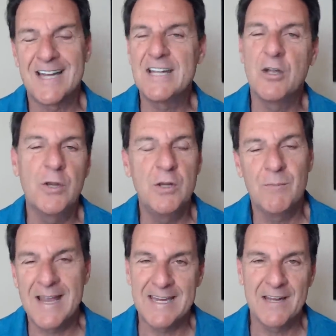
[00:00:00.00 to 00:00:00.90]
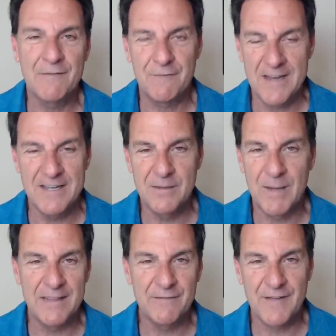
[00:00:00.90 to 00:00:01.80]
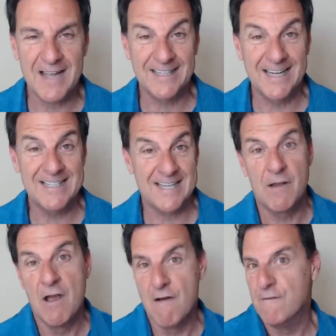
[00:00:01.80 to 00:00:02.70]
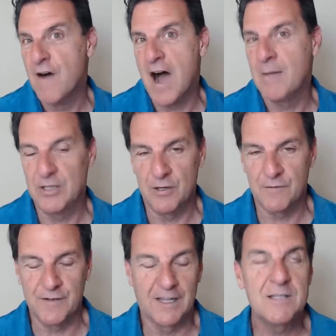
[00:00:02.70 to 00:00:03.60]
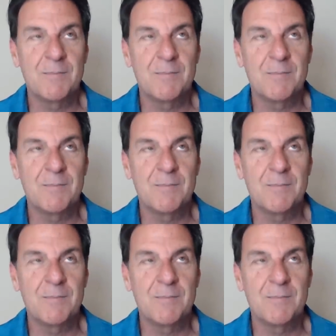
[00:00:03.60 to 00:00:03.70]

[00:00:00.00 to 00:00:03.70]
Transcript: and I know you might get offended by the fact that I said vomit your feelings,